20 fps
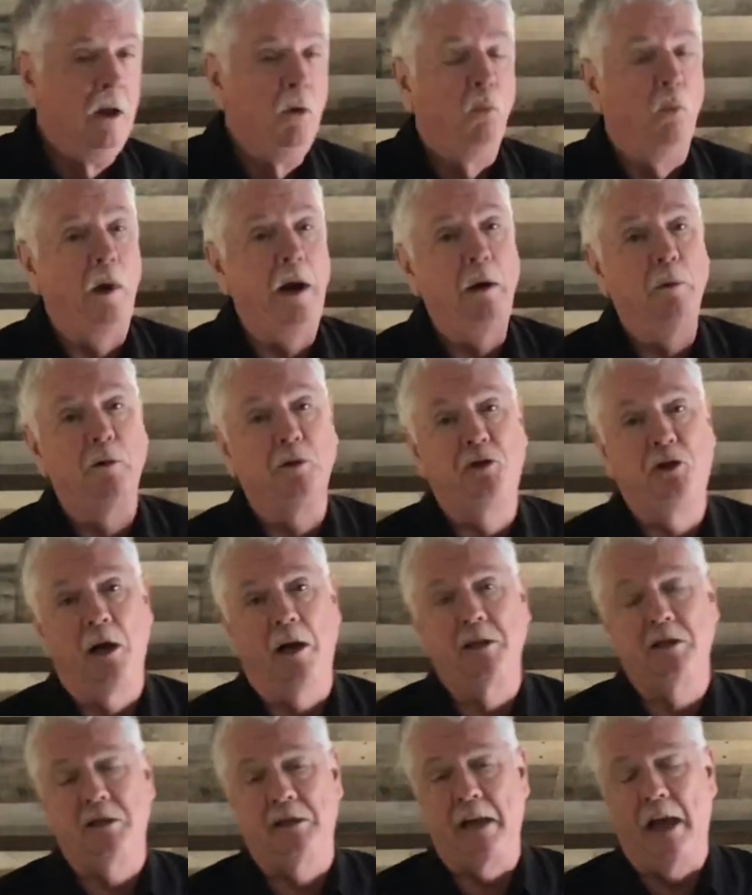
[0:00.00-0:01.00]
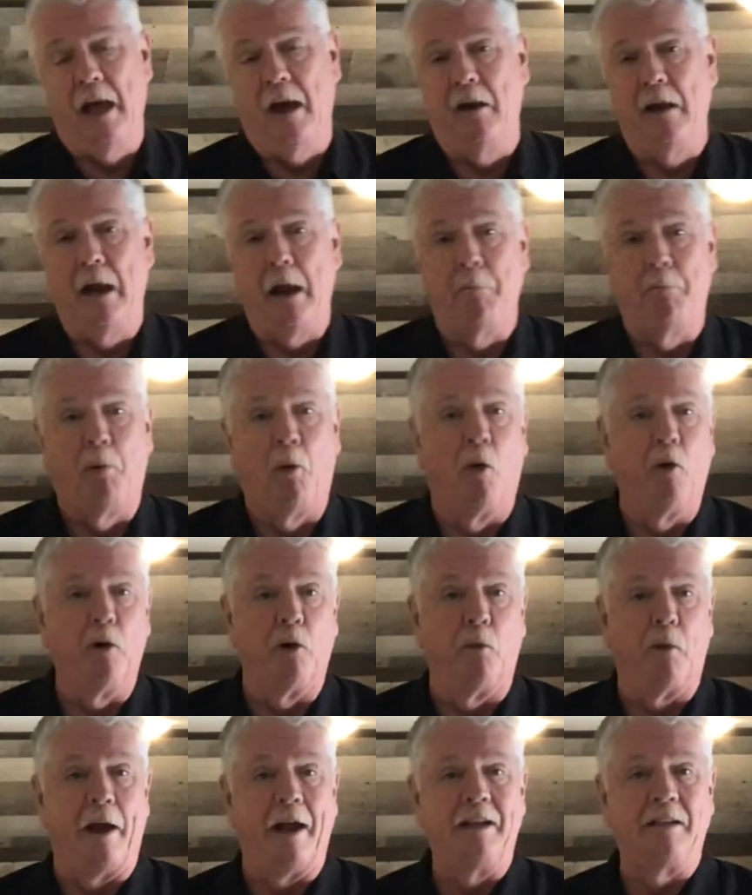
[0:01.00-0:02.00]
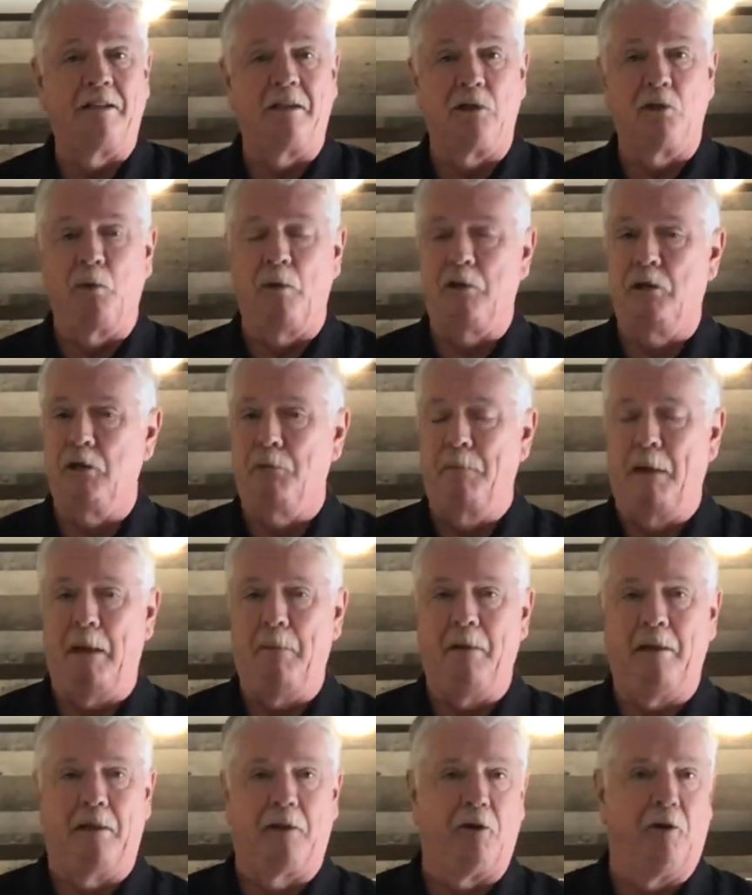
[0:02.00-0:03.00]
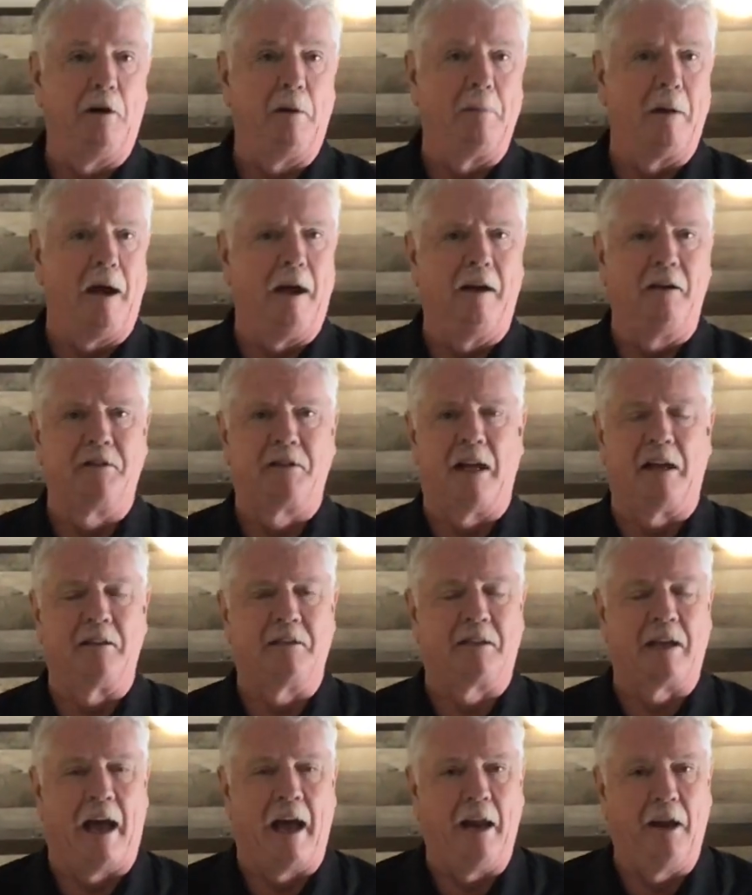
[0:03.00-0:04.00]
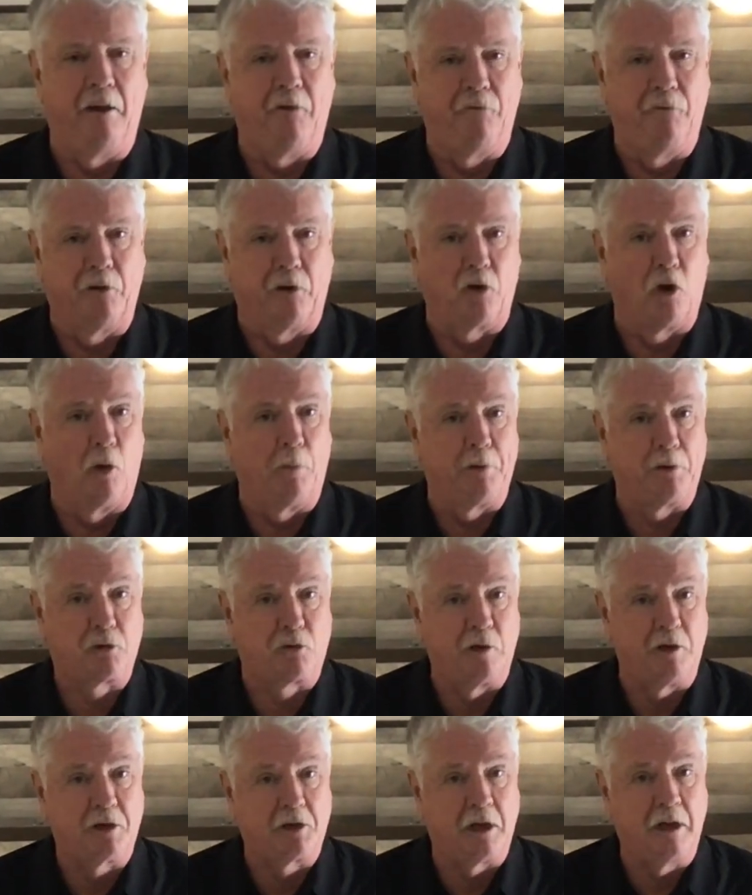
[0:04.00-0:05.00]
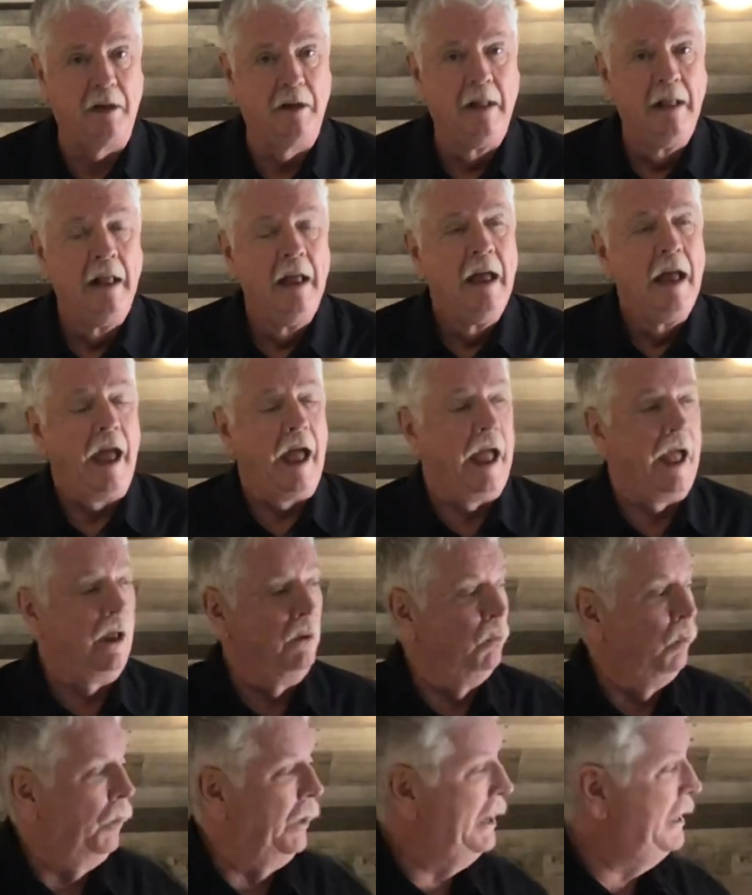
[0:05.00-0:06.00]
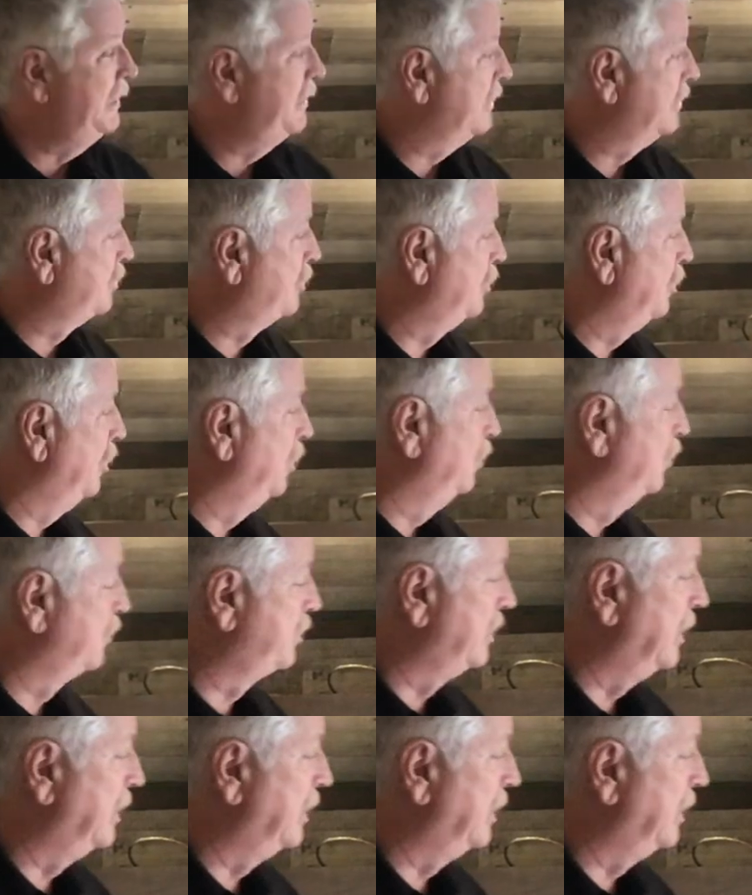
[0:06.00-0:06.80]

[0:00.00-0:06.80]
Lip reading: We were just down at Port Aransas, which is maybe 30 miles outside of Corpus Christi, and we just used